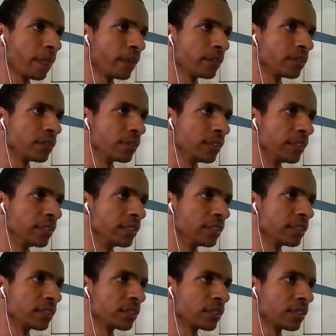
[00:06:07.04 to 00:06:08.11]
So let's
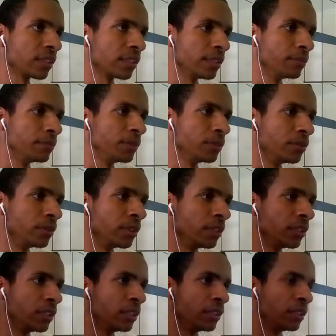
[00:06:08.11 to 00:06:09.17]
come to
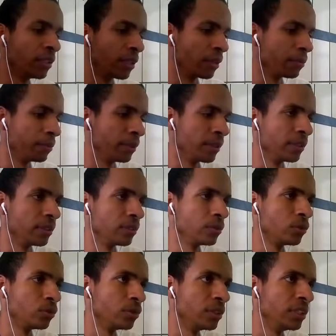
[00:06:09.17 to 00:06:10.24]
here and put a
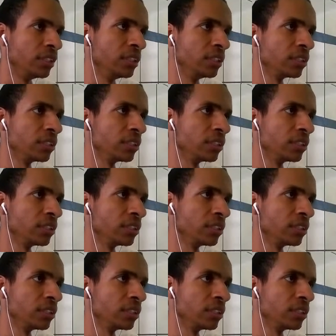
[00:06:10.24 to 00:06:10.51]
3,